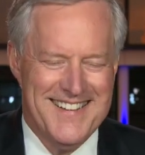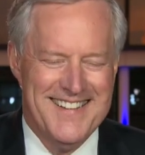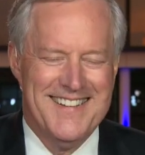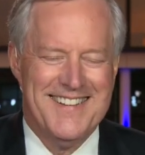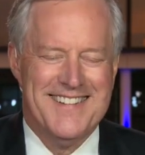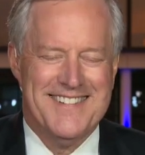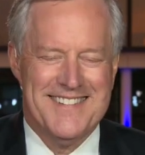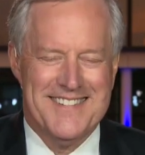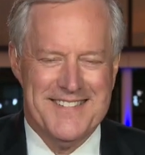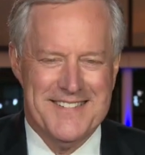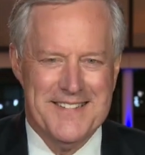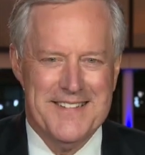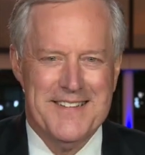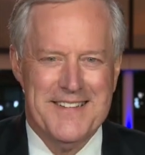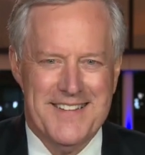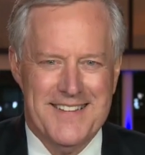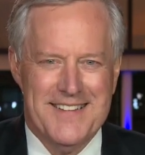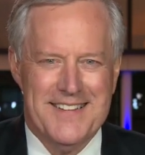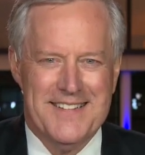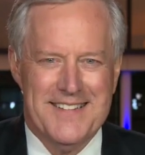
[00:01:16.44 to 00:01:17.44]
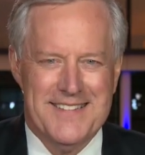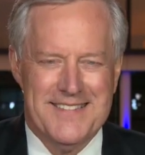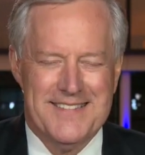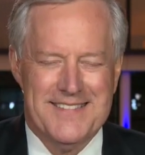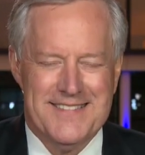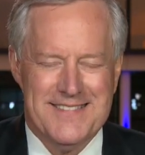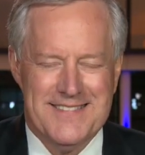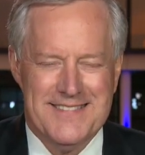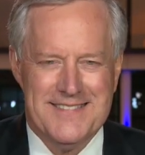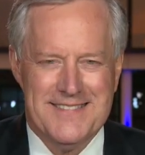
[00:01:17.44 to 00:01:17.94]

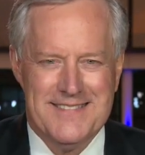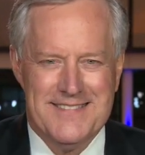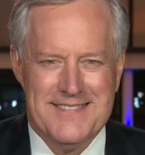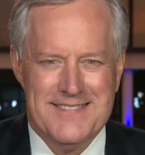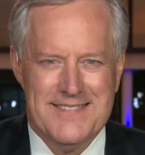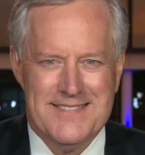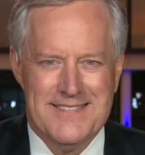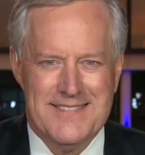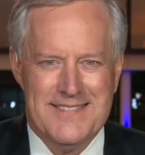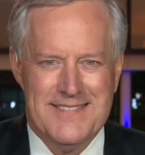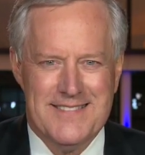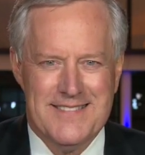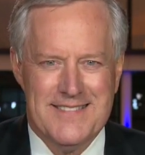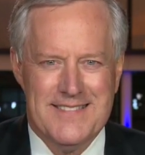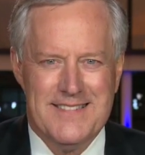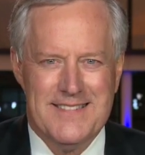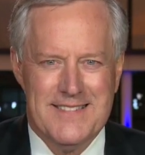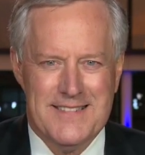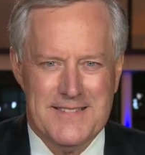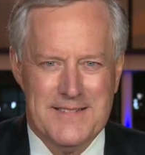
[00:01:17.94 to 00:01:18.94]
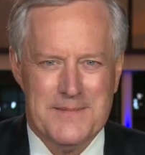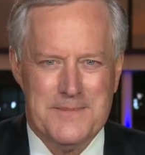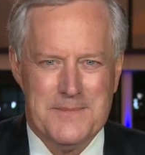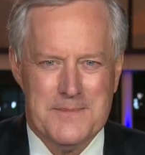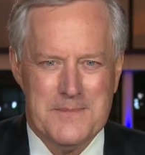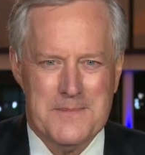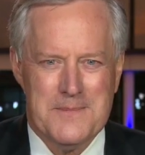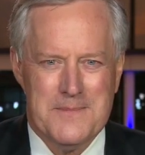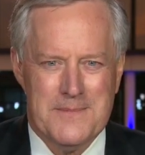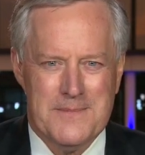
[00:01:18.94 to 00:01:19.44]

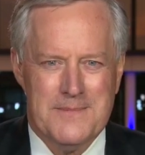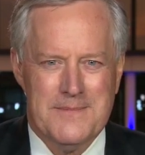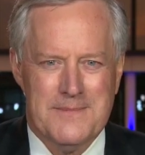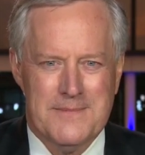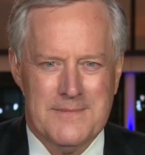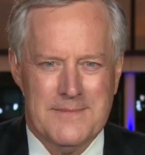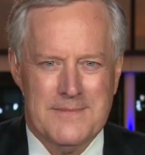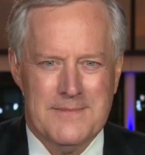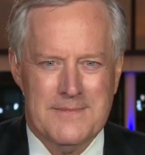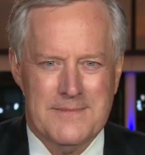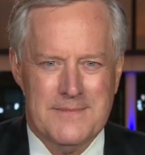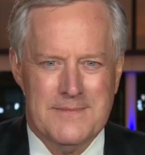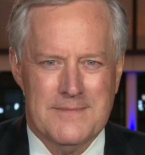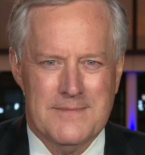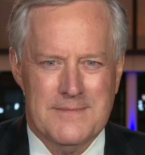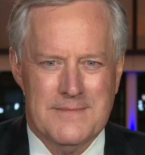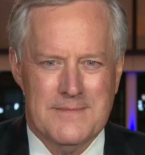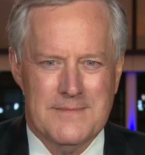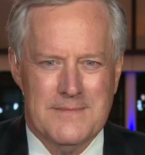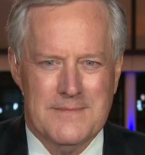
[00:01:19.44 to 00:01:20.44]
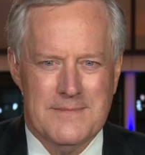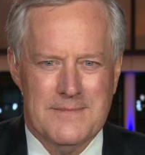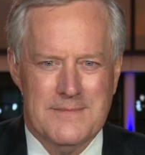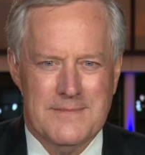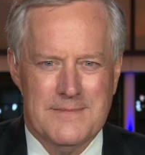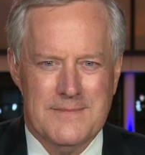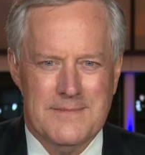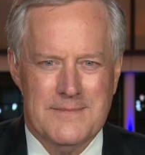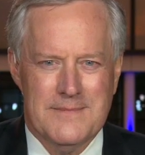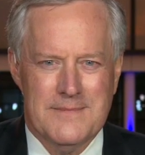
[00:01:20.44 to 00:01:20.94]

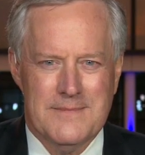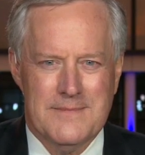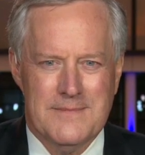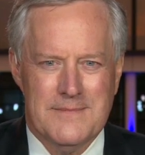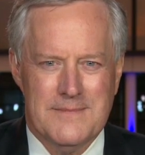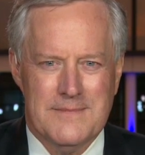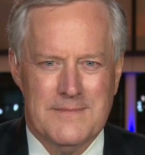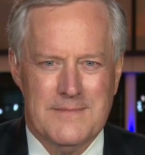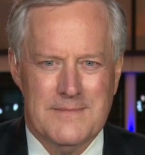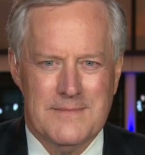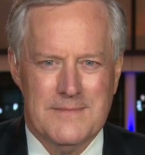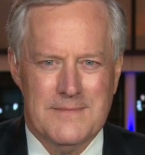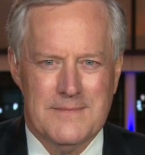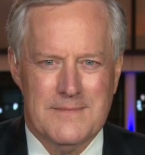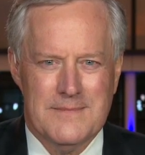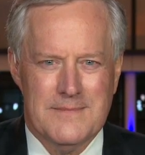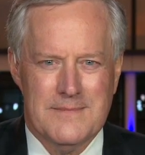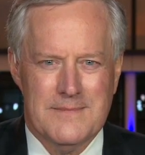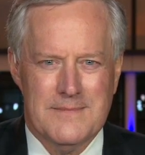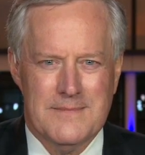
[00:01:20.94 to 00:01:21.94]
[no speech]